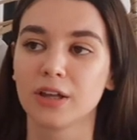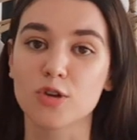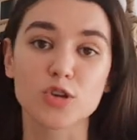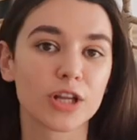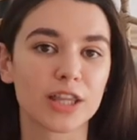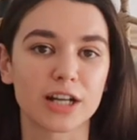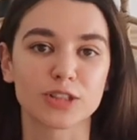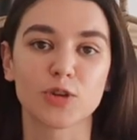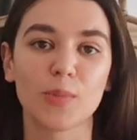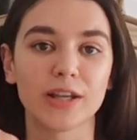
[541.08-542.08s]
usually there are
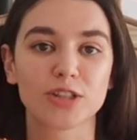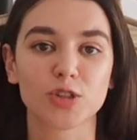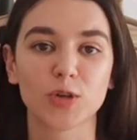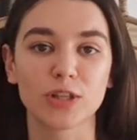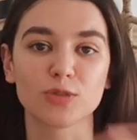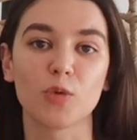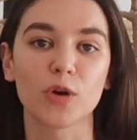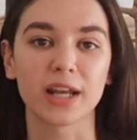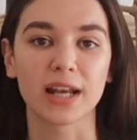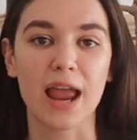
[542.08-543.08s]
so many students
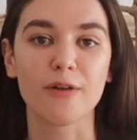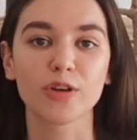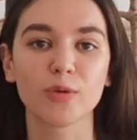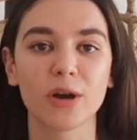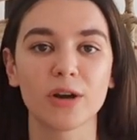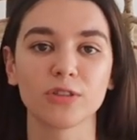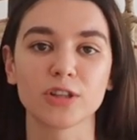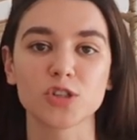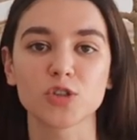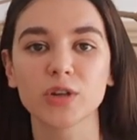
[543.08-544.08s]
walking everywhere on
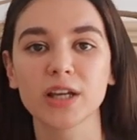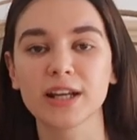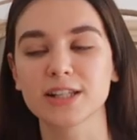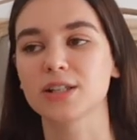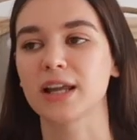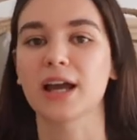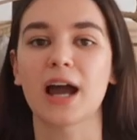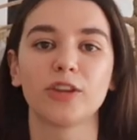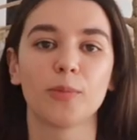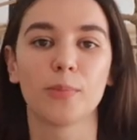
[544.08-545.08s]
the street. It's like
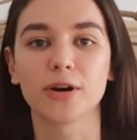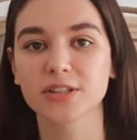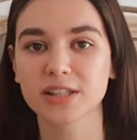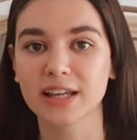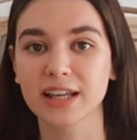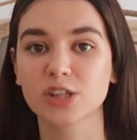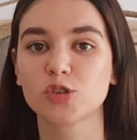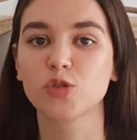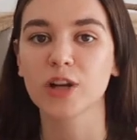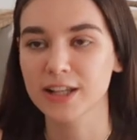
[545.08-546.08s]
kind of buzzing.
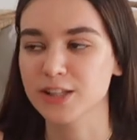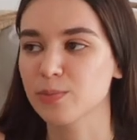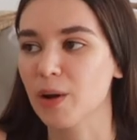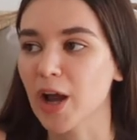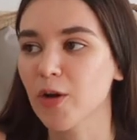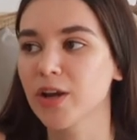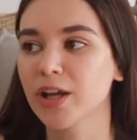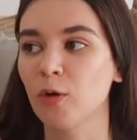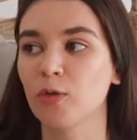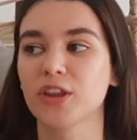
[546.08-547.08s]
It's really
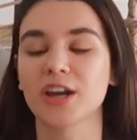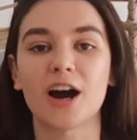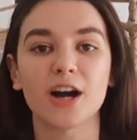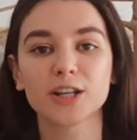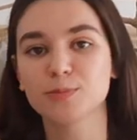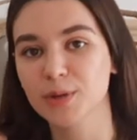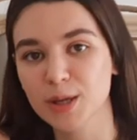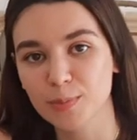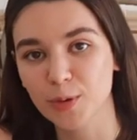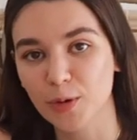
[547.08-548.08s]
inspiring, all the art
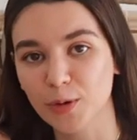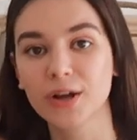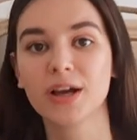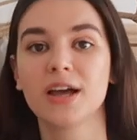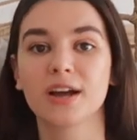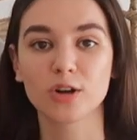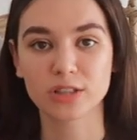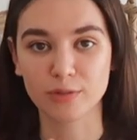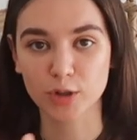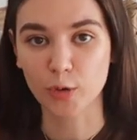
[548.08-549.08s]
people. Because
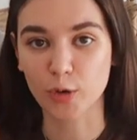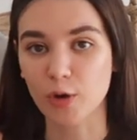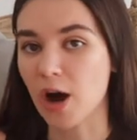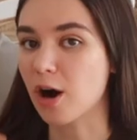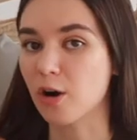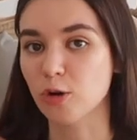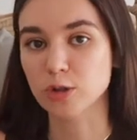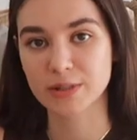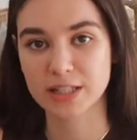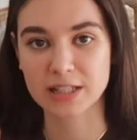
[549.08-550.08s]
if you don't know,
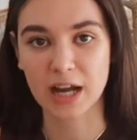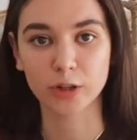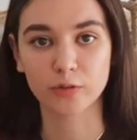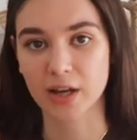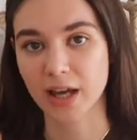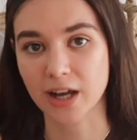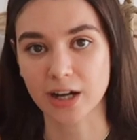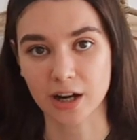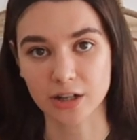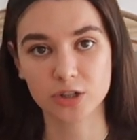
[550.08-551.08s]
Goldsmiths is kind of like
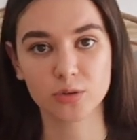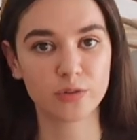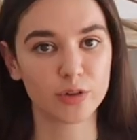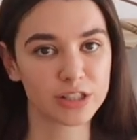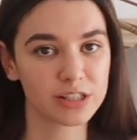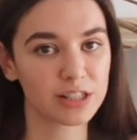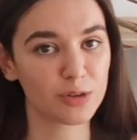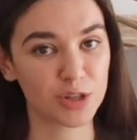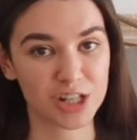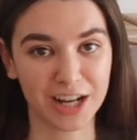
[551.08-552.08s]
an arts
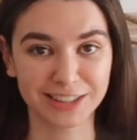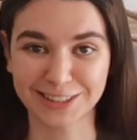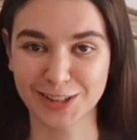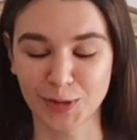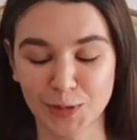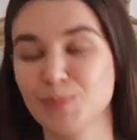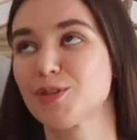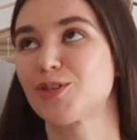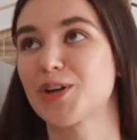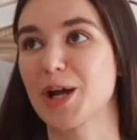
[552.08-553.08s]
university, which I didn't know
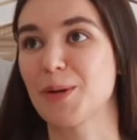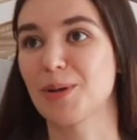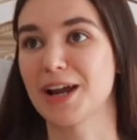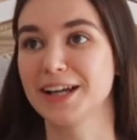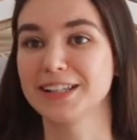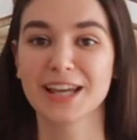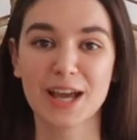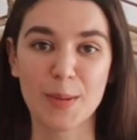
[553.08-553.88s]
before I applied.